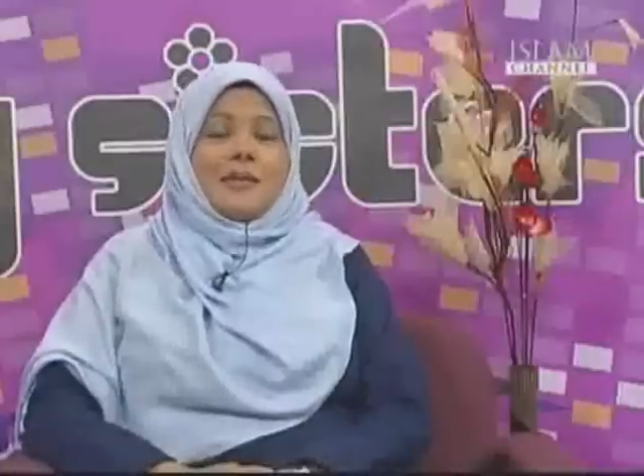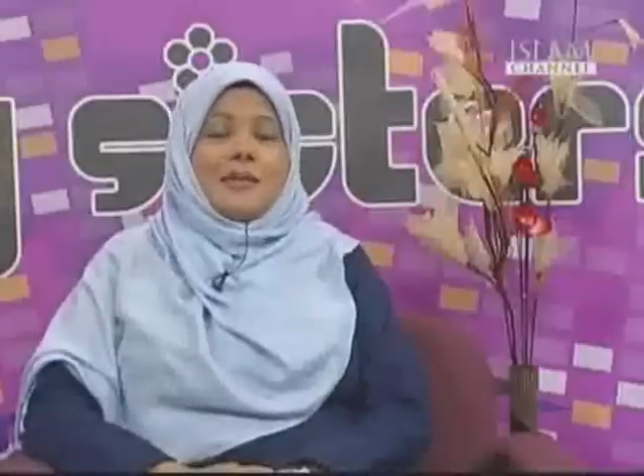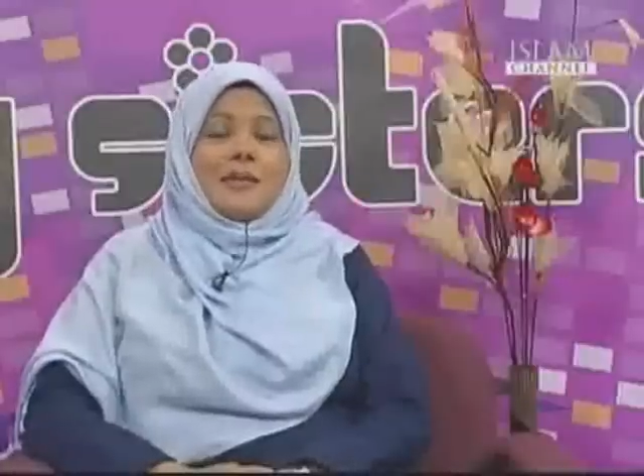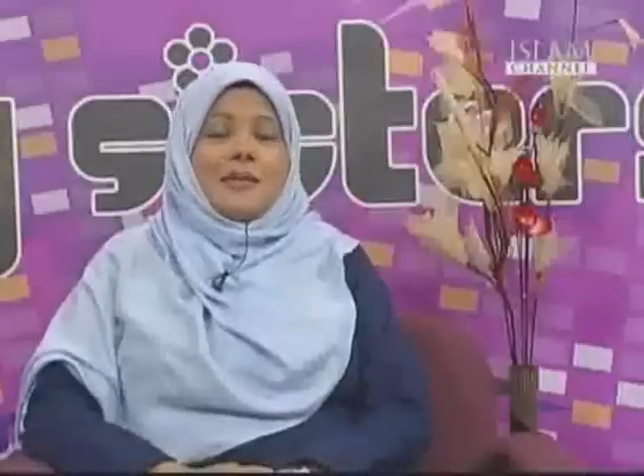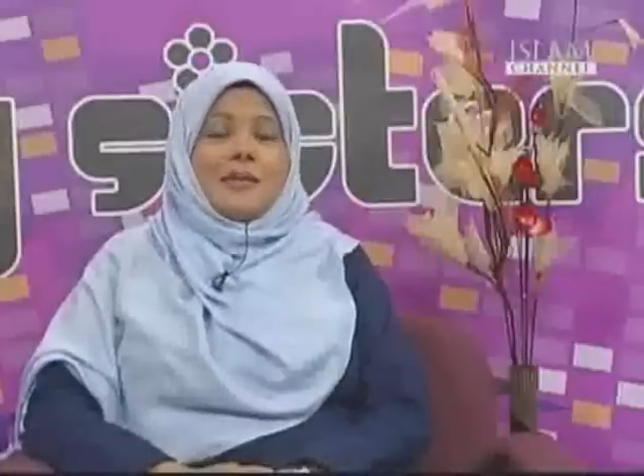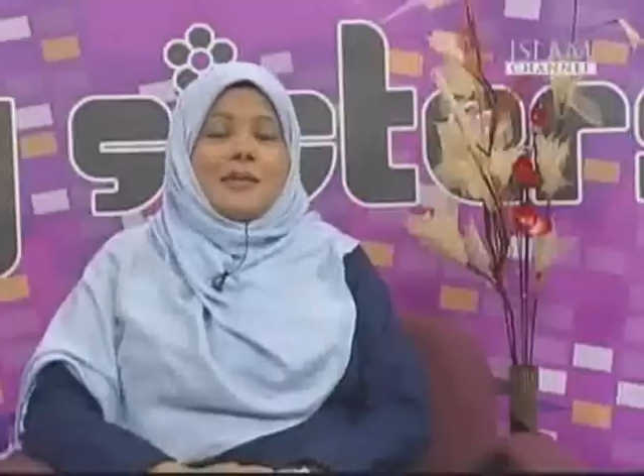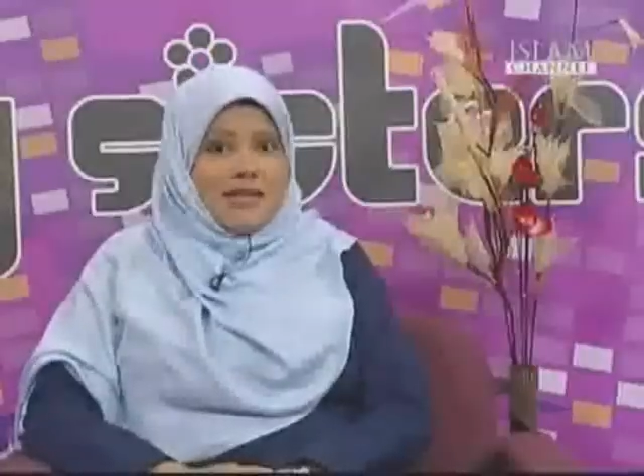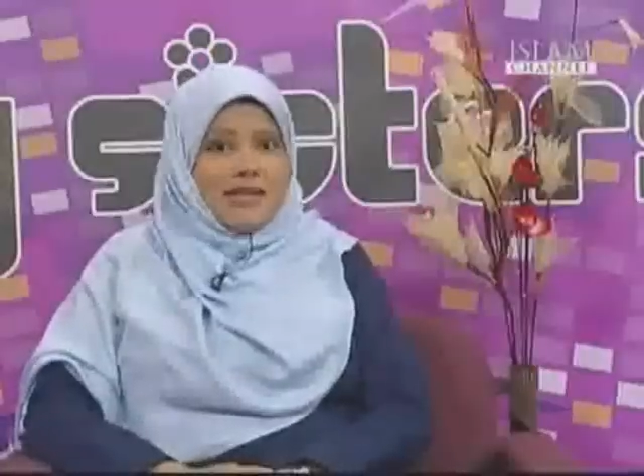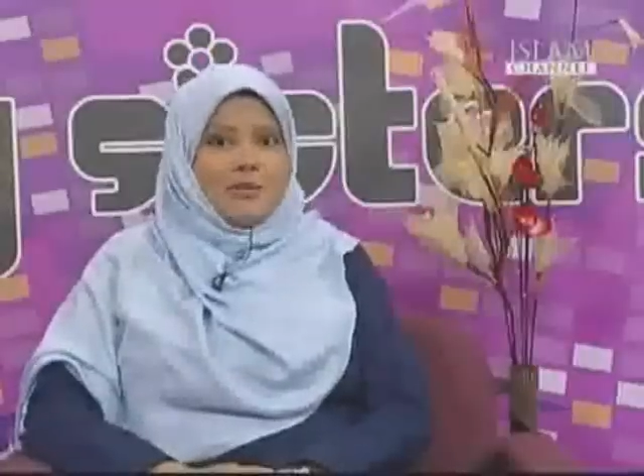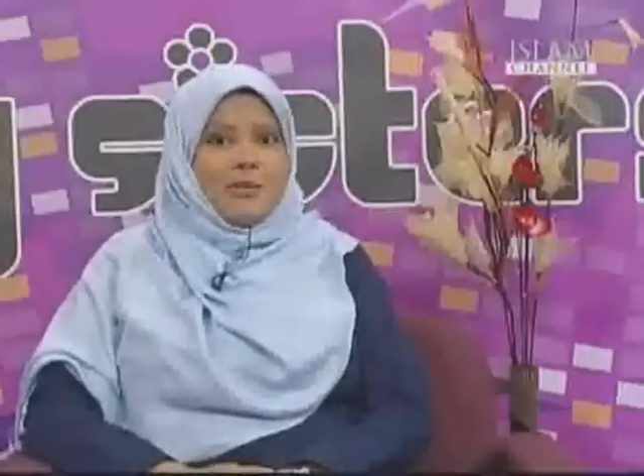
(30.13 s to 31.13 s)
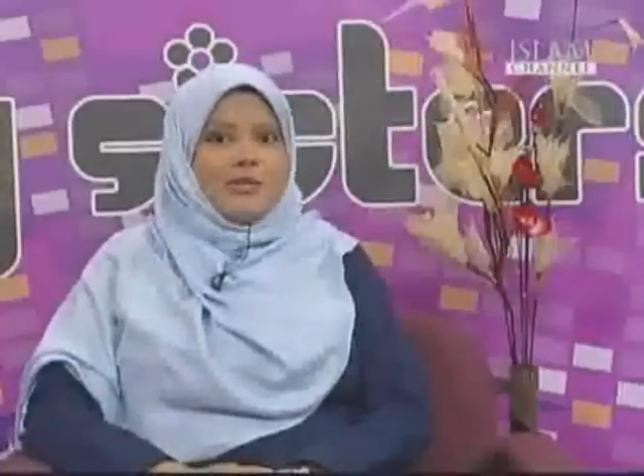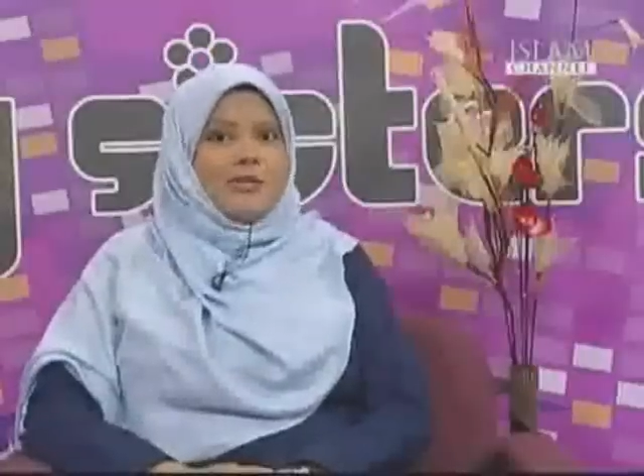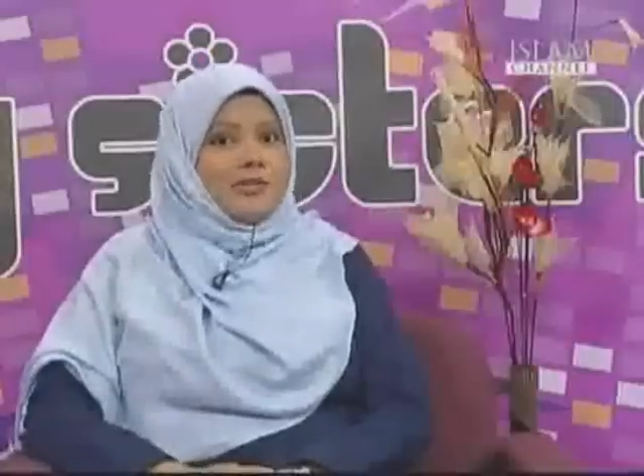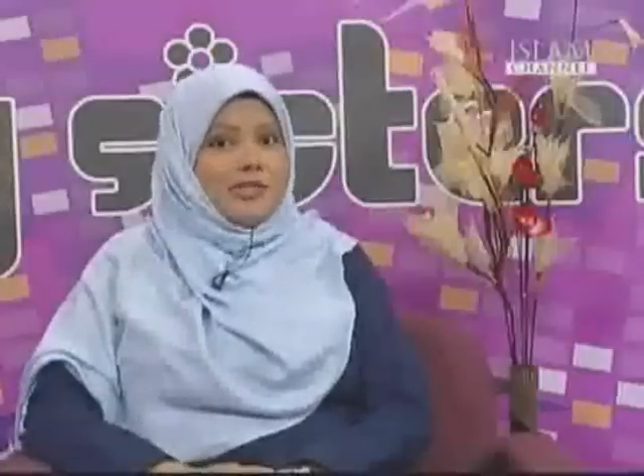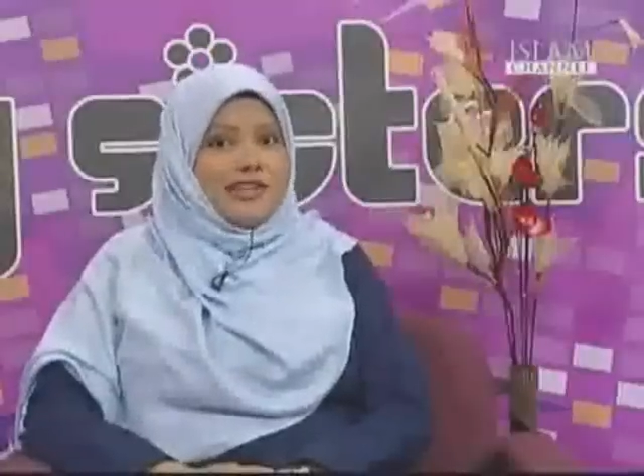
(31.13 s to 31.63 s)
Before I tell you what's
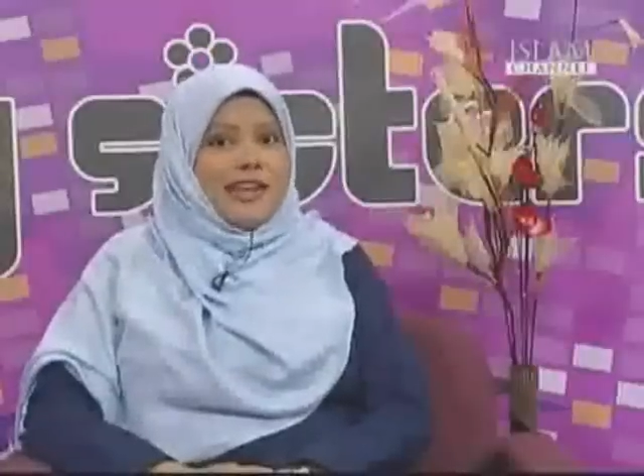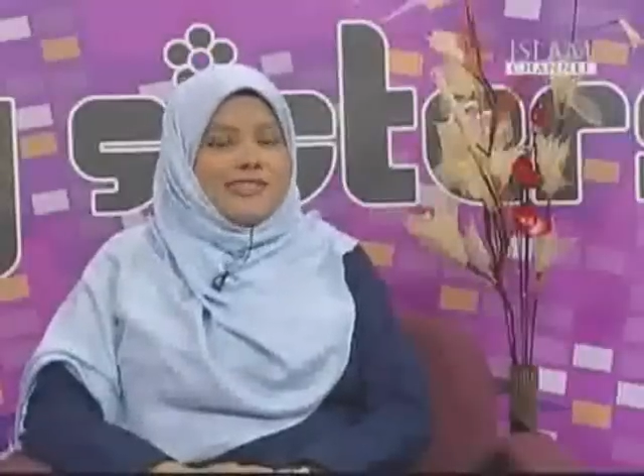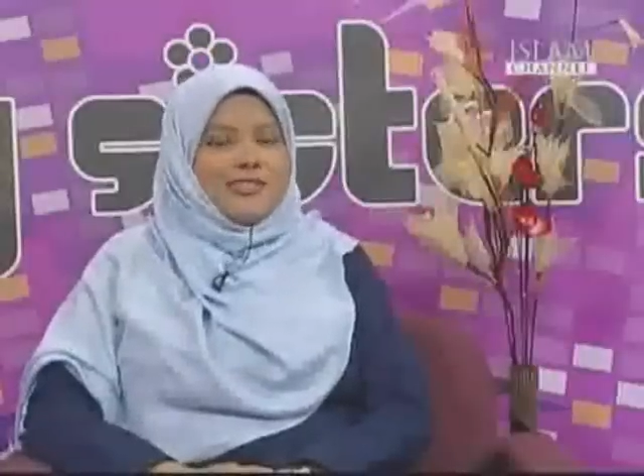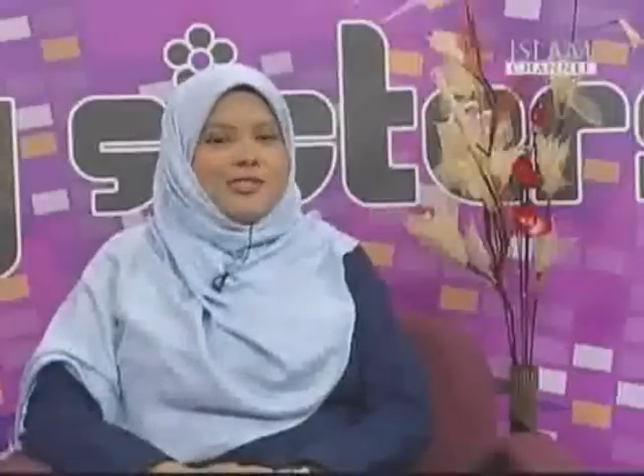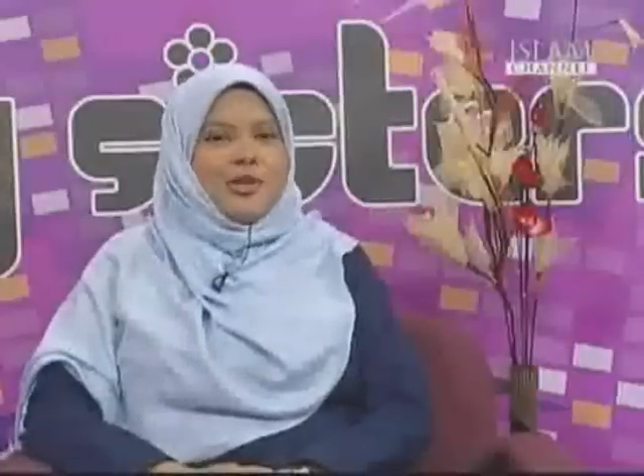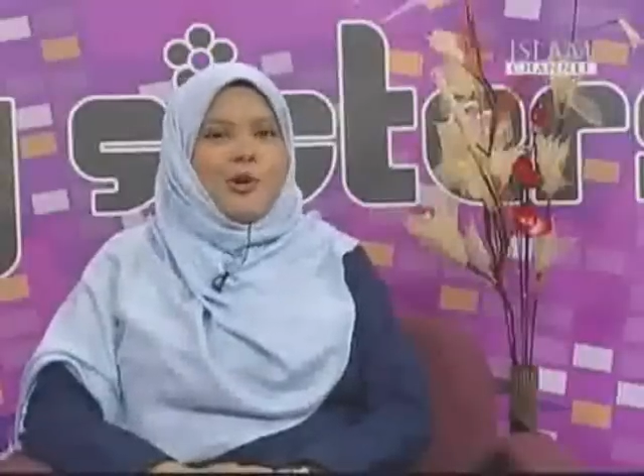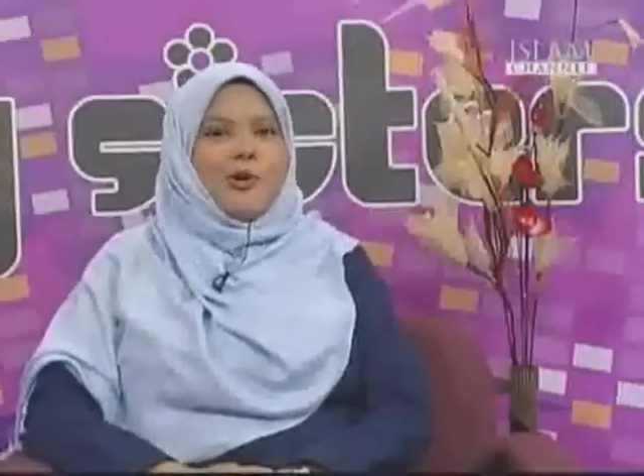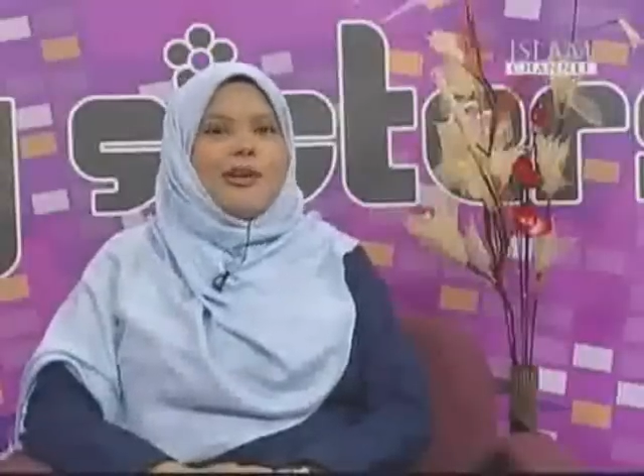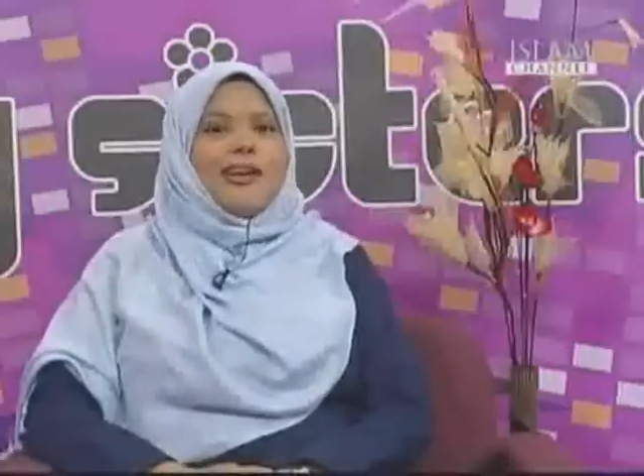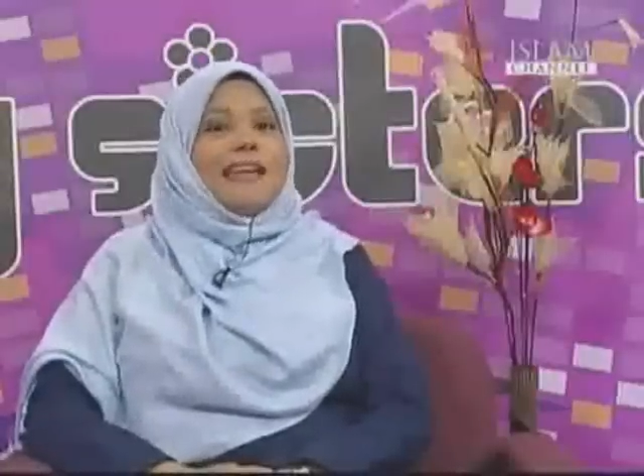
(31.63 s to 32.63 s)
on today's show,